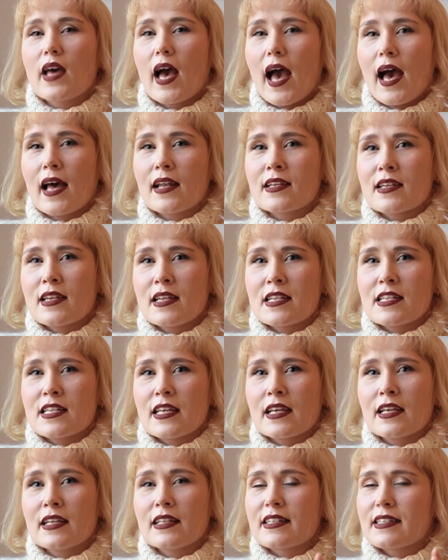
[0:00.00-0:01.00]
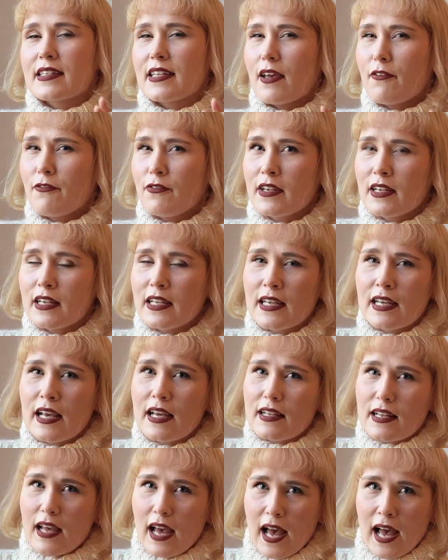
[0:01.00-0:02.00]
that hand knitting
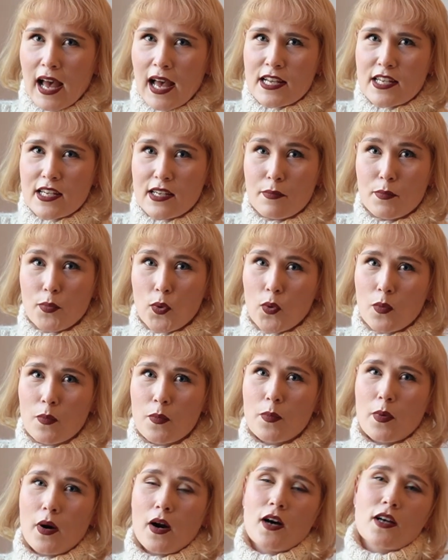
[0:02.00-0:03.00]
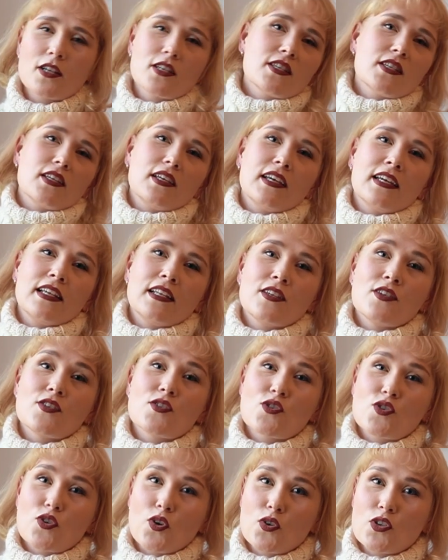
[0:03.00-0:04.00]
definitely had an important part in
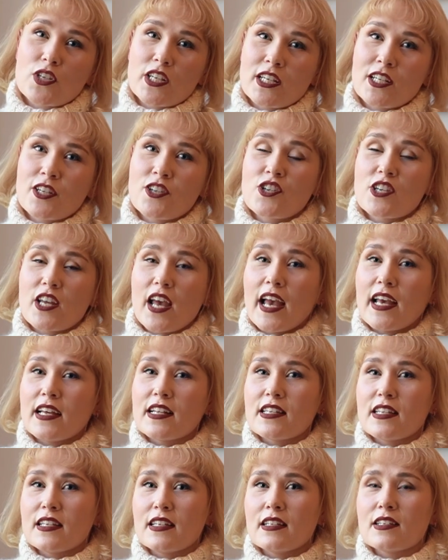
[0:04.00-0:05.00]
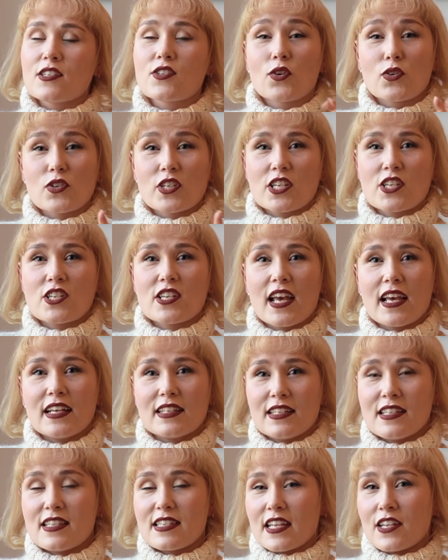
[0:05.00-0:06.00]
Scottish
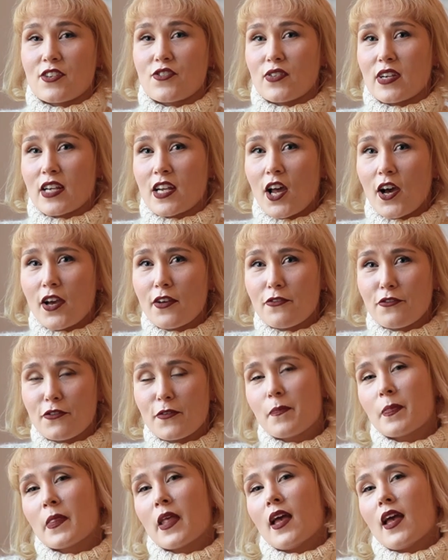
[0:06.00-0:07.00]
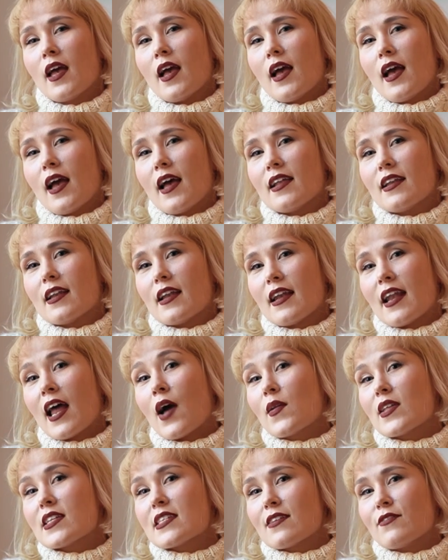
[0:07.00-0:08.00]
18th century life.
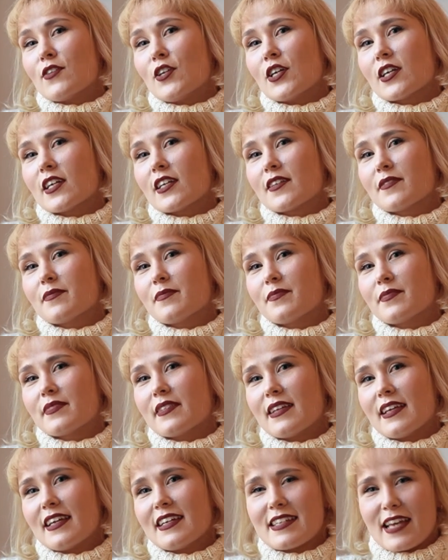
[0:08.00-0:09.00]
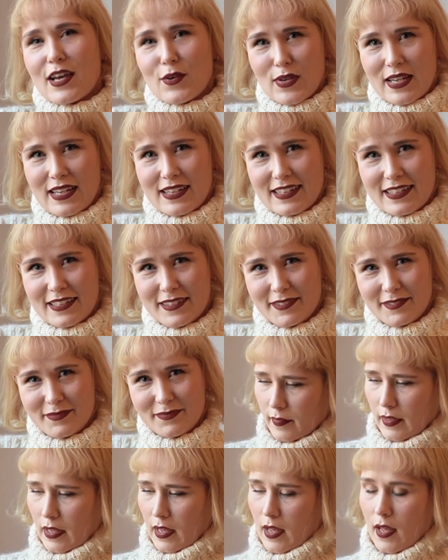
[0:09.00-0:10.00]
Now let's have a look at Outlander.
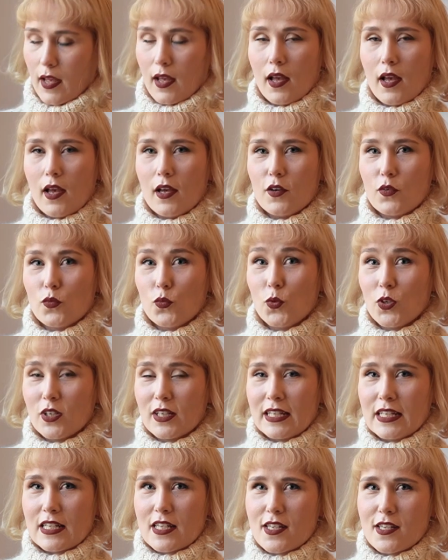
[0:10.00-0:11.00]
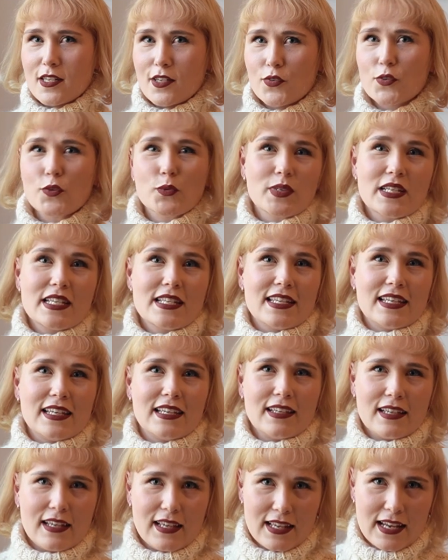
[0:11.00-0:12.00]
What knits do we
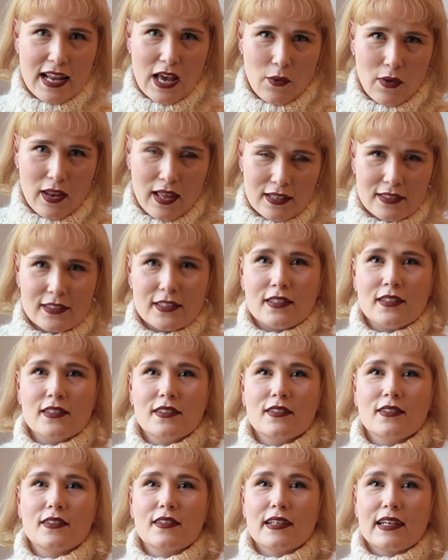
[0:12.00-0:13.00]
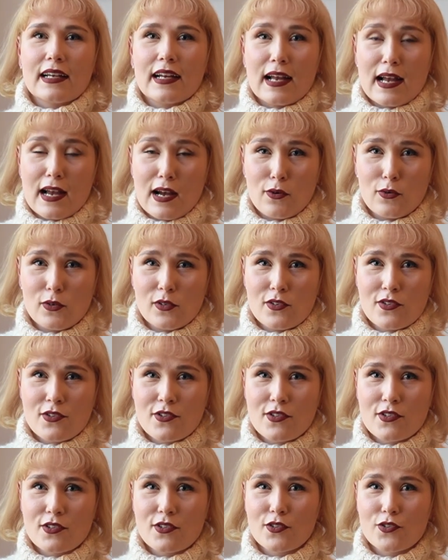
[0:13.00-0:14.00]
see in Outlander?
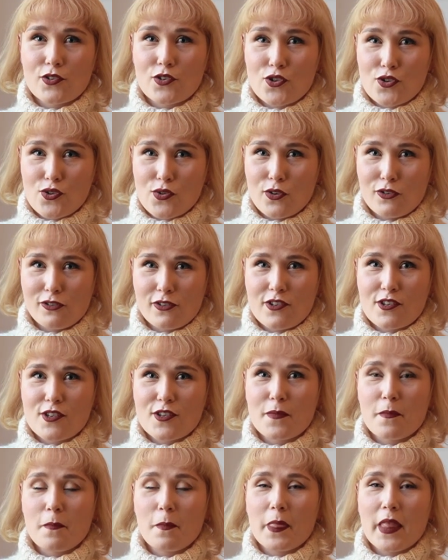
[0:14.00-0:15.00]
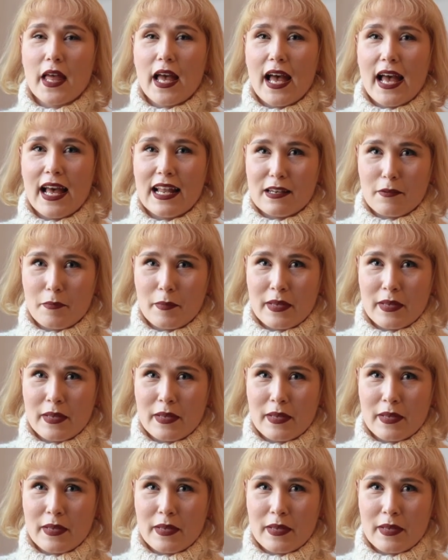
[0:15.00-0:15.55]
Cowls, shawls and